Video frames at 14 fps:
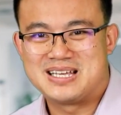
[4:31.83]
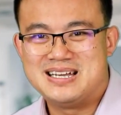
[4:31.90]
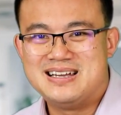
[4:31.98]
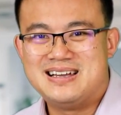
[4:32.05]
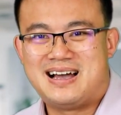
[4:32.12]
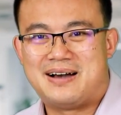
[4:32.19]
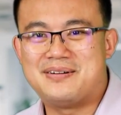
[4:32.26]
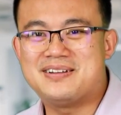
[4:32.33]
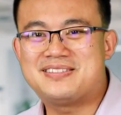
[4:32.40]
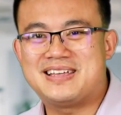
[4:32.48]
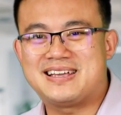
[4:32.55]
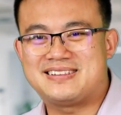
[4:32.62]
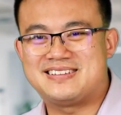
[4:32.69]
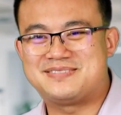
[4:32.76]
I want to
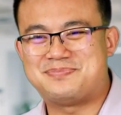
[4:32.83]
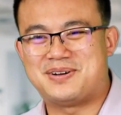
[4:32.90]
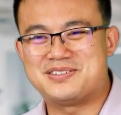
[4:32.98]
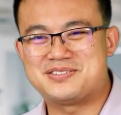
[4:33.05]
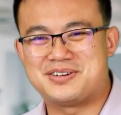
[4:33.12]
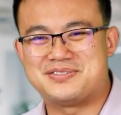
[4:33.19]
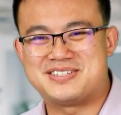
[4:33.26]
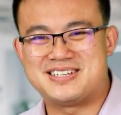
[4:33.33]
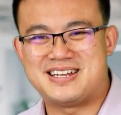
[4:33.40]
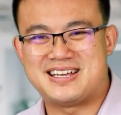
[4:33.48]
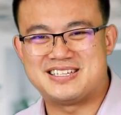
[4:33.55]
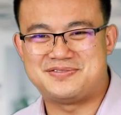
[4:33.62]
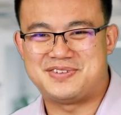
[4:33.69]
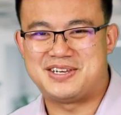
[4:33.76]
thank the sponsor of
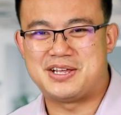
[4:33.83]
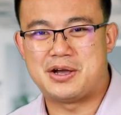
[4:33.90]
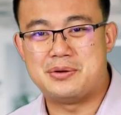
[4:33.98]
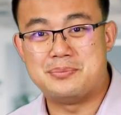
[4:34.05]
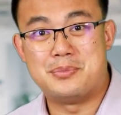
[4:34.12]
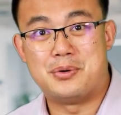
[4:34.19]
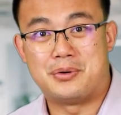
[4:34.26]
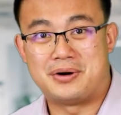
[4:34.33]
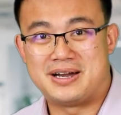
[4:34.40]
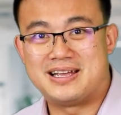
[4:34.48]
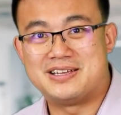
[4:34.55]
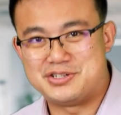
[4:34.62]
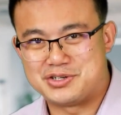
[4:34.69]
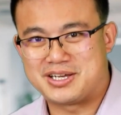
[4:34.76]
today's video, Moore
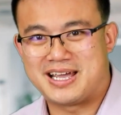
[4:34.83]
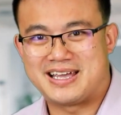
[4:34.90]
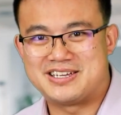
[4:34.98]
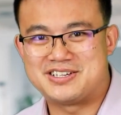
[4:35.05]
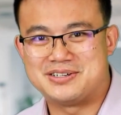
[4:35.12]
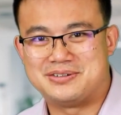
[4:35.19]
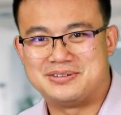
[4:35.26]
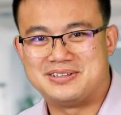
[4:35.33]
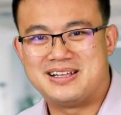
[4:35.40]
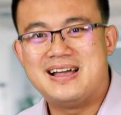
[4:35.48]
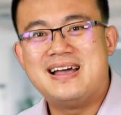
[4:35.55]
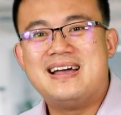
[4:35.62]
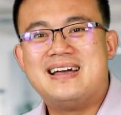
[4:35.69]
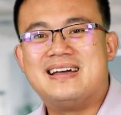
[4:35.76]
Educational.
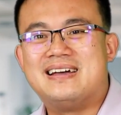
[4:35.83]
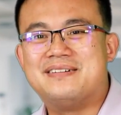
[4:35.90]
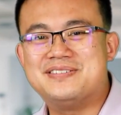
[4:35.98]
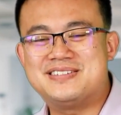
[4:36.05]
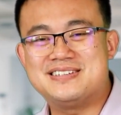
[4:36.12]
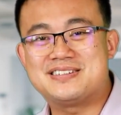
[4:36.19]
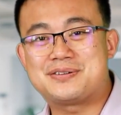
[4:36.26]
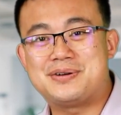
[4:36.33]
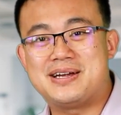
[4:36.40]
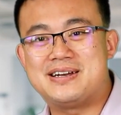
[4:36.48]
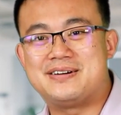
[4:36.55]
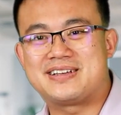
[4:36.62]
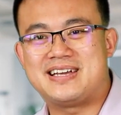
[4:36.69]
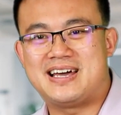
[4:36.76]
Ever since Creator
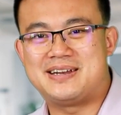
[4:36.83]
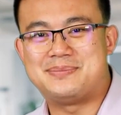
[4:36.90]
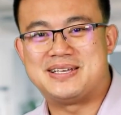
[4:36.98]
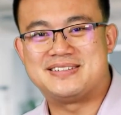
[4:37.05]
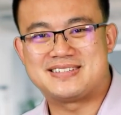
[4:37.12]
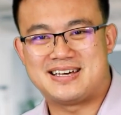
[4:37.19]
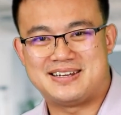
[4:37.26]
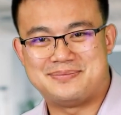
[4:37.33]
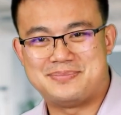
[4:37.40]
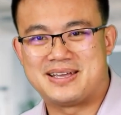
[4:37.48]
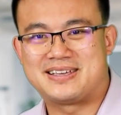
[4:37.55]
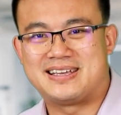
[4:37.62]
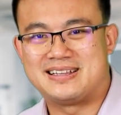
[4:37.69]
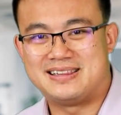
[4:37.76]
Academy started
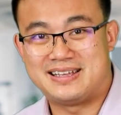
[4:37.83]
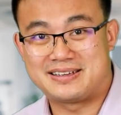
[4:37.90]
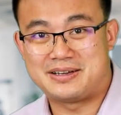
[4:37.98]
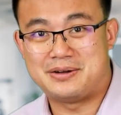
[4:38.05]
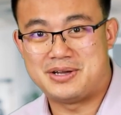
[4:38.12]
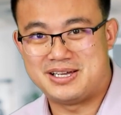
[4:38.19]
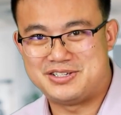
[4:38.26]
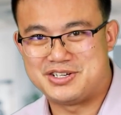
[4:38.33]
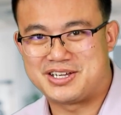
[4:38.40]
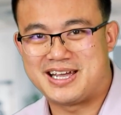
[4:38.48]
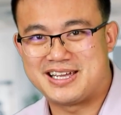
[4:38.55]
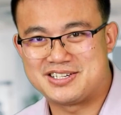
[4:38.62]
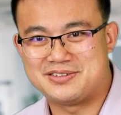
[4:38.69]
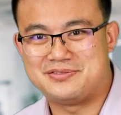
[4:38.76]
making LEGO
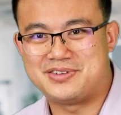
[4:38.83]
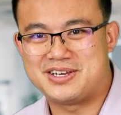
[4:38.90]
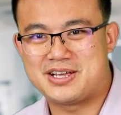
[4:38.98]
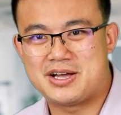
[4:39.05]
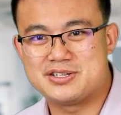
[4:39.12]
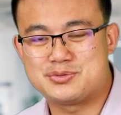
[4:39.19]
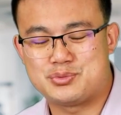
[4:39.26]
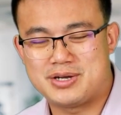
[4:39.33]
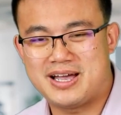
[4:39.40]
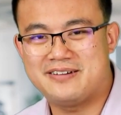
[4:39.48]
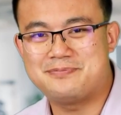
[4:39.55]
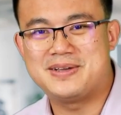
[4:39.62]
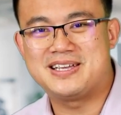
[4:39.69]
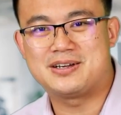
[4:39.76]
education videos, we
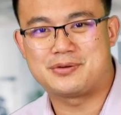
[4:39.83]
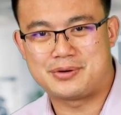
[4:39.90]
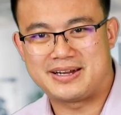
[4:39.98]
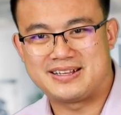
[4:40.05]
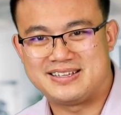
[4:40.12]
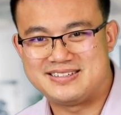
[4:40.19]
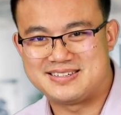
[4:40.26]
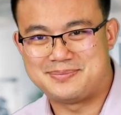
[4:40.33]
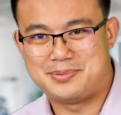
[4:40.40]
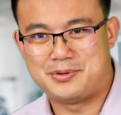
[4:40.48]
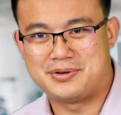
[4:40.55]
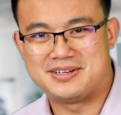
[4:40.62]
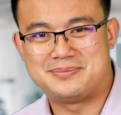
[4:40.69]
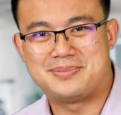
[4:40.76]
have been greatly
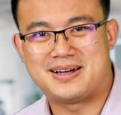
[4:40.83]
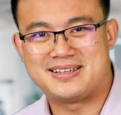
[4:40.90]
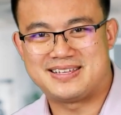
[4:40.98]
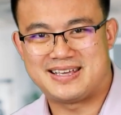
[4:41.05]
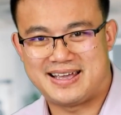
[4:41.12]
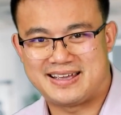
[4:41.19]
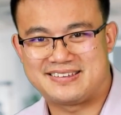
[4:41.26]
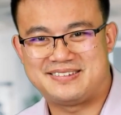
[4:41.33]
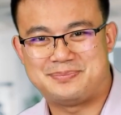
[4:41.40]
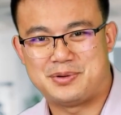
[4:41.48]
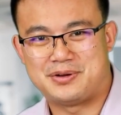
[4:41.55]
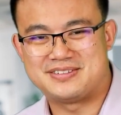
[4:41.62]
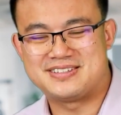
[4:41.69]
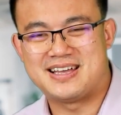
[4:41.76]
supported by the
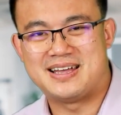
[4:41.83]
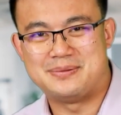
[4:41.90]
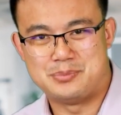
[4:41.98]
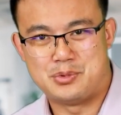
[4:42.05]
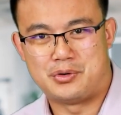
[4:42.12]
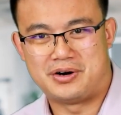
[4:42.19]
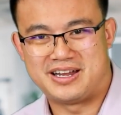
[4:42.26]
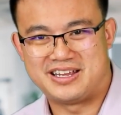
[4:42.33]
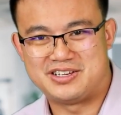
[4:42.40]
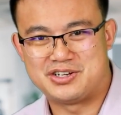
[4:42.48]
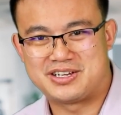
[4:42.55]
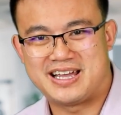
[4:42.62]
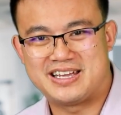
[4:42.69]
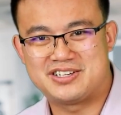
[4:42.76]
experts at Moore
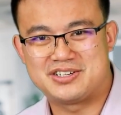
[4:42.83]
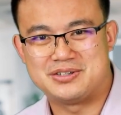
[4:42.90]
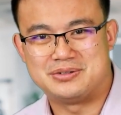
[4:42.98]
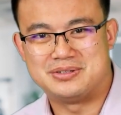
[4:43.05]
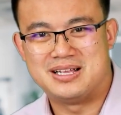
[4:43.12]
Educational.